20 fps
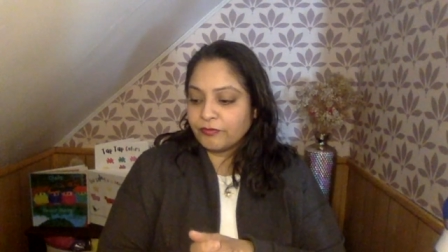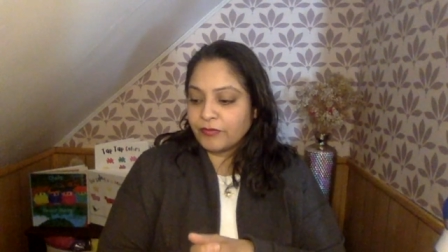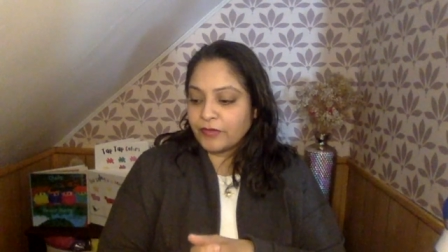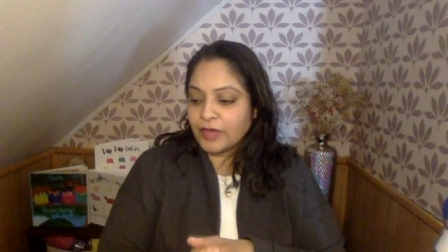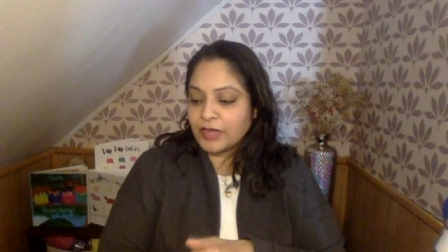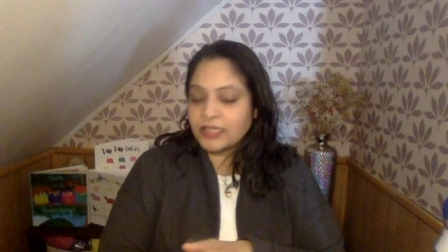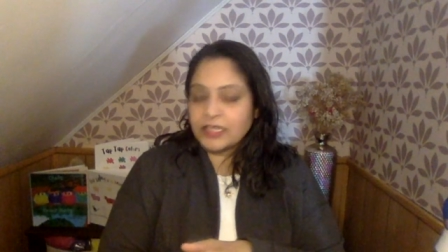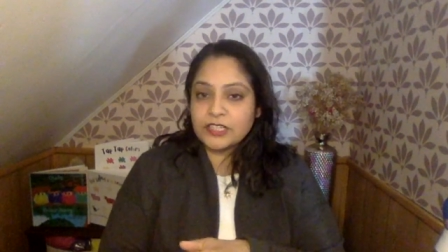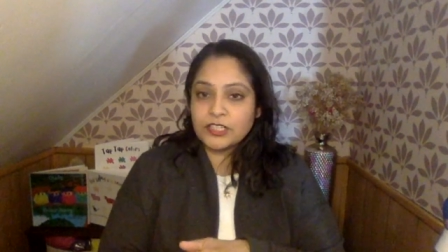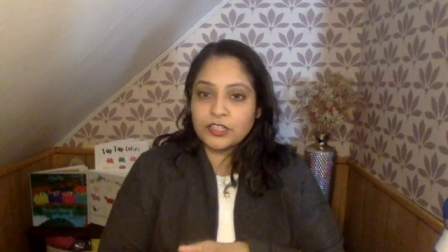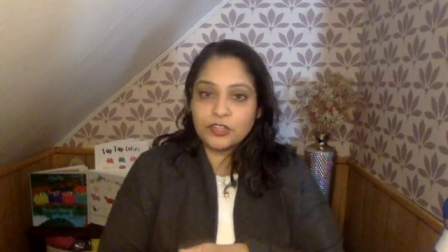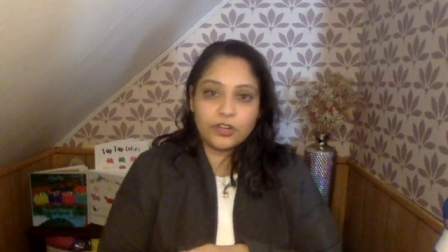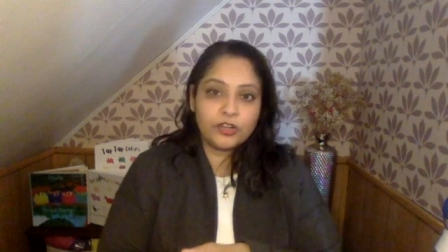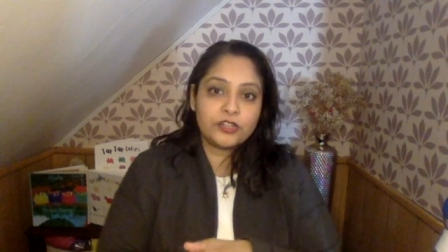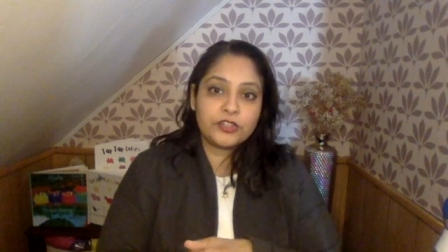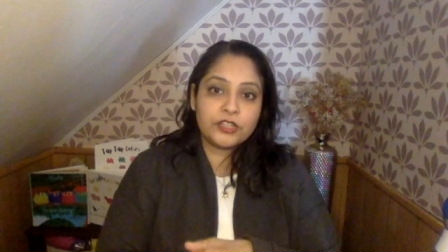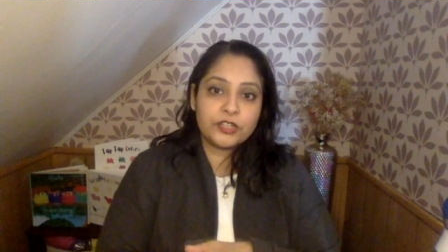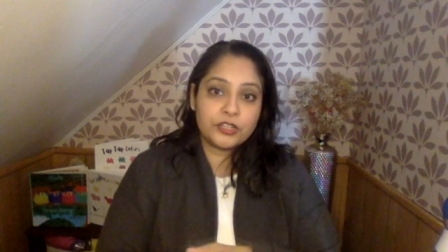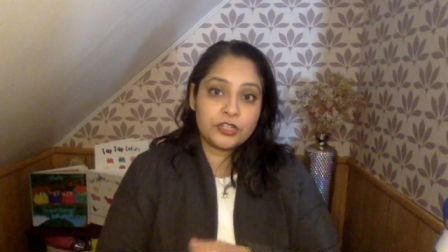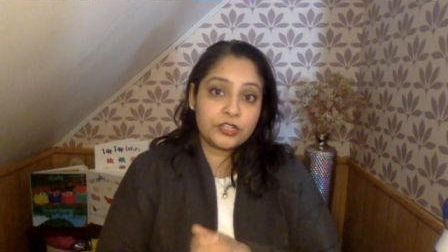It doesn't
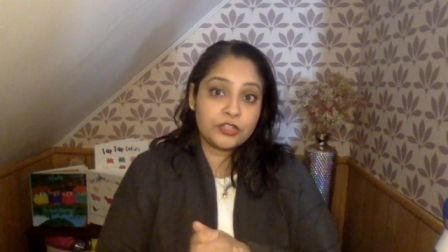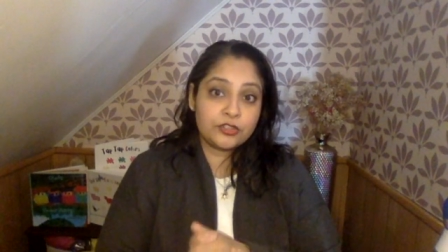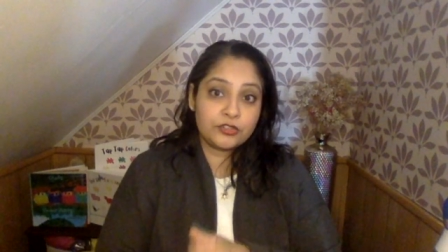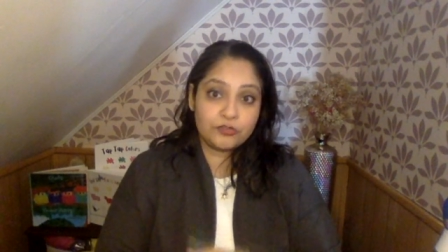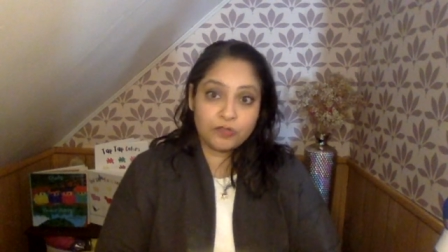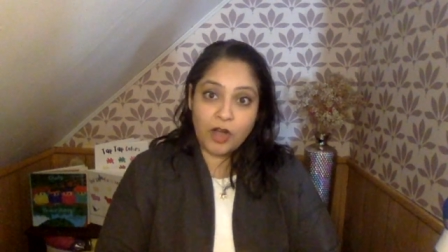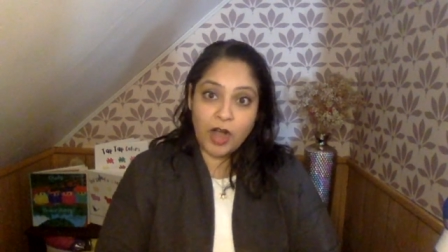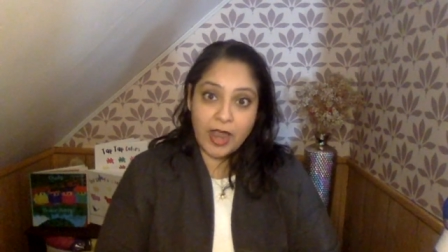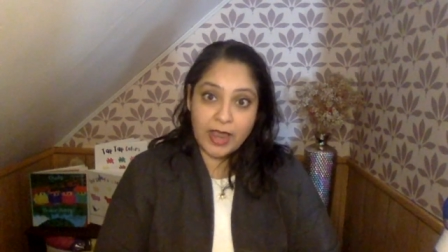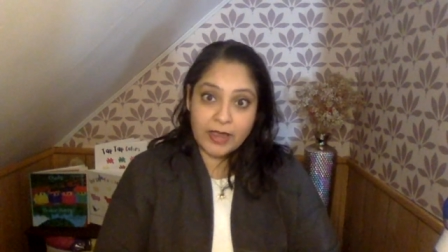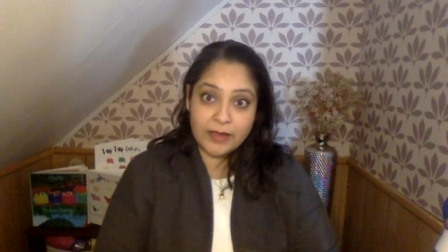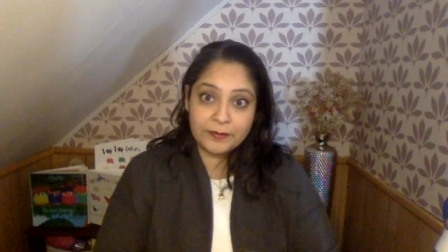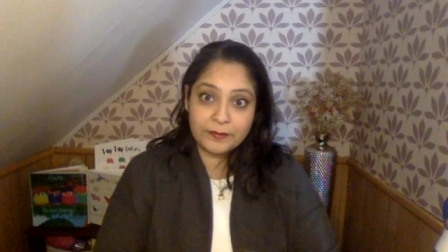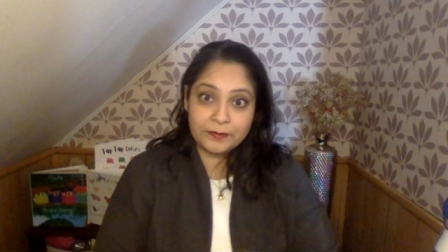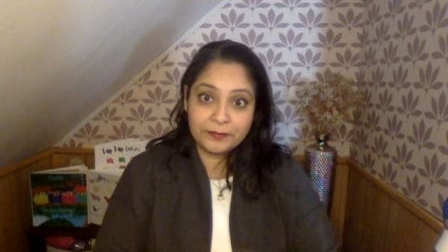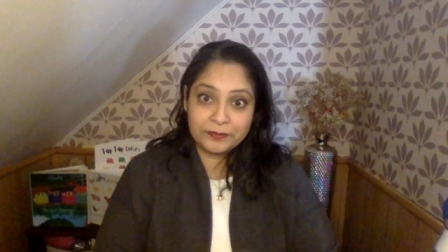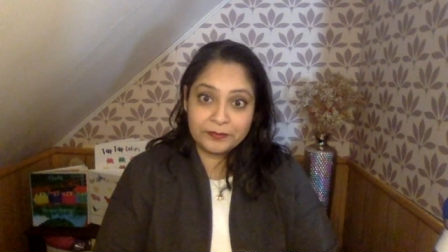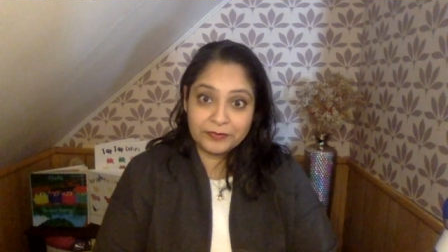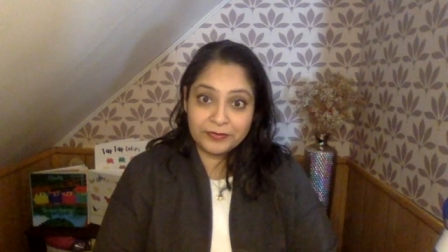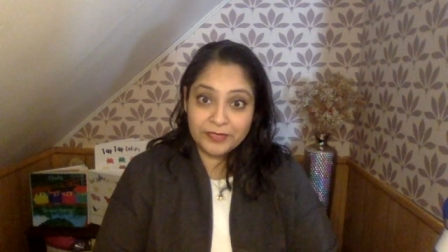hurt to just try.
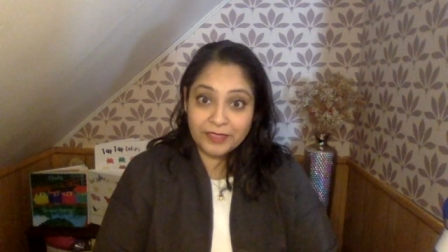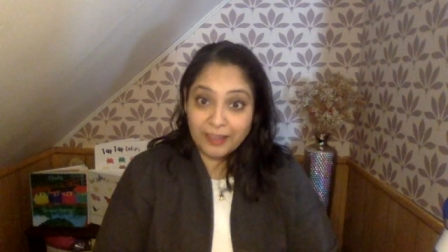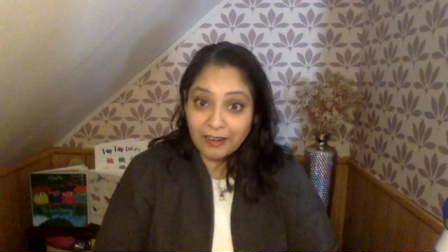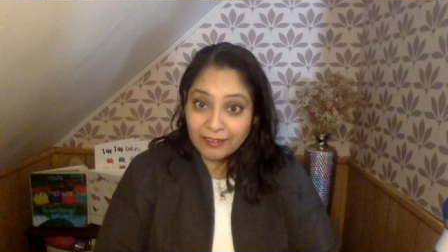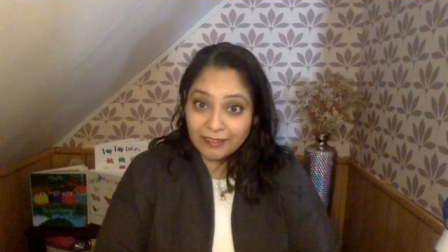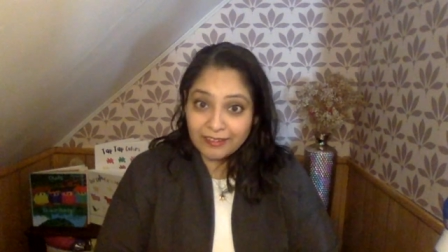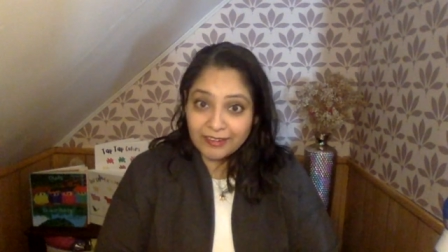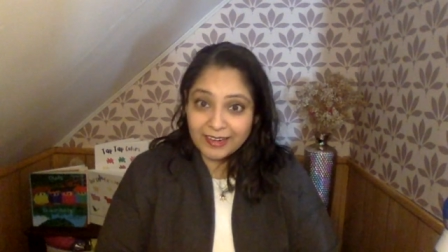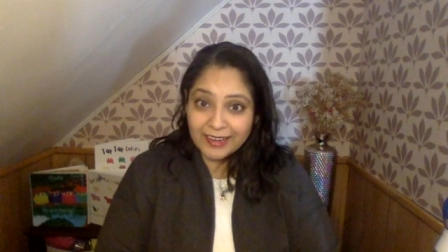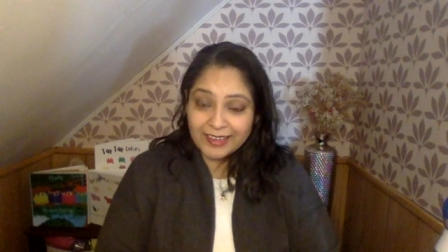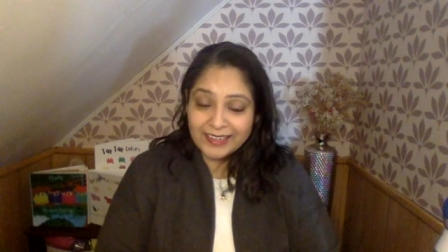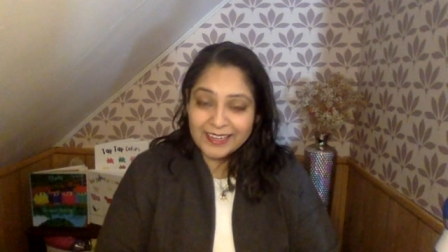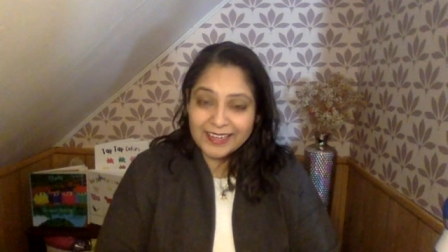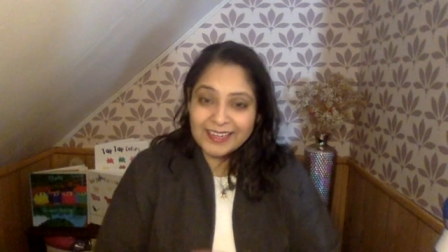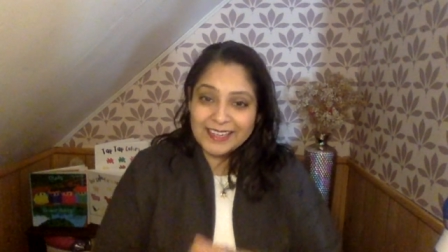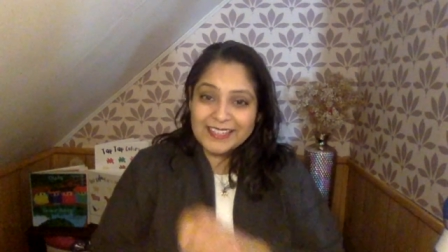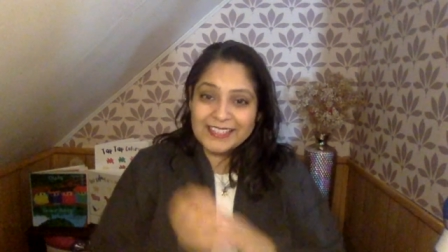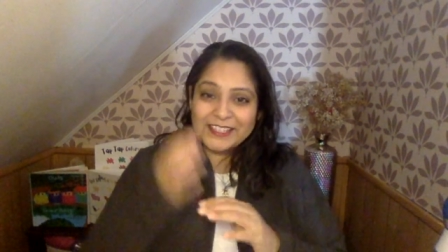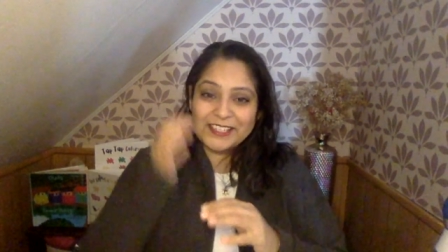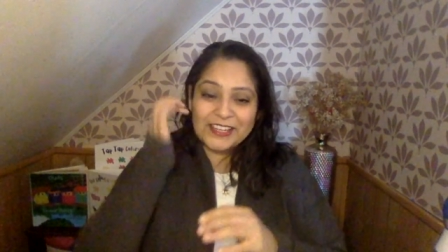All right,
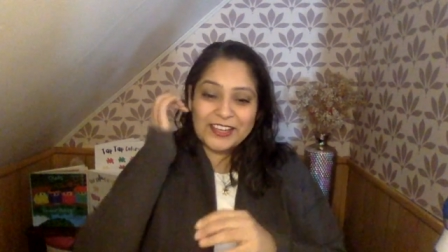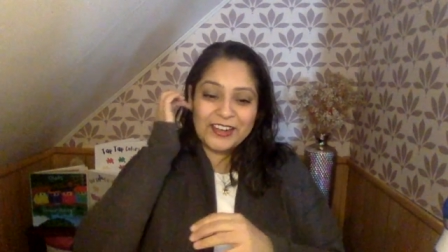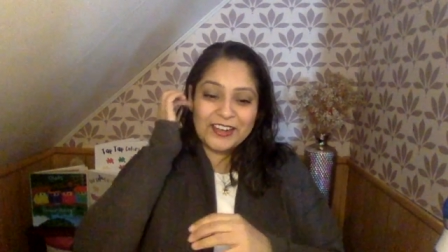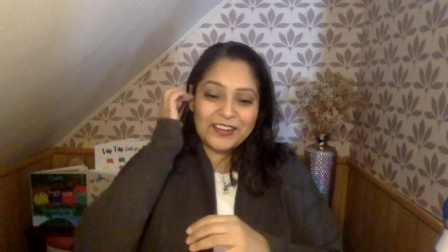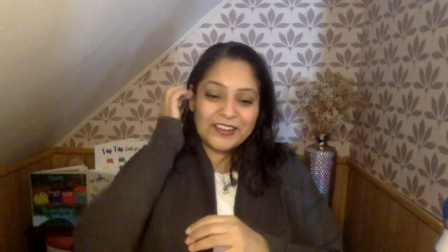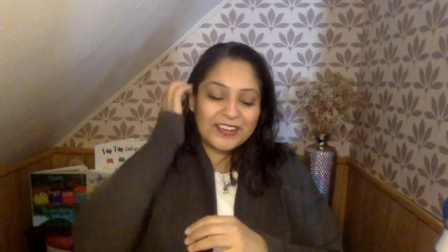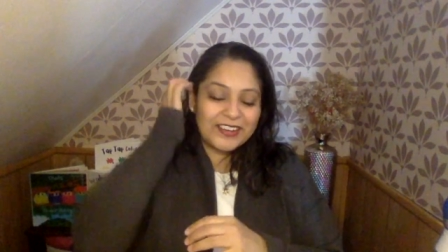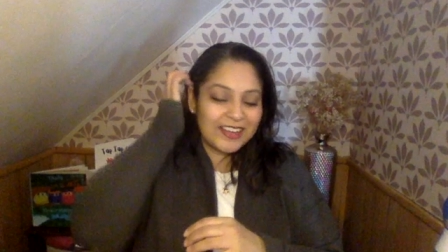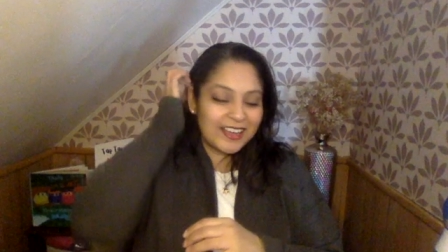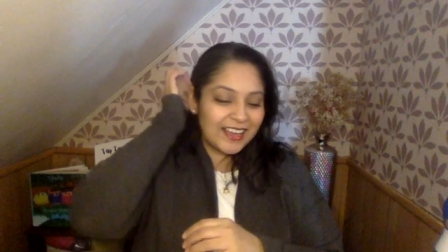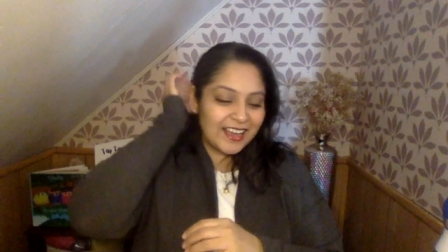so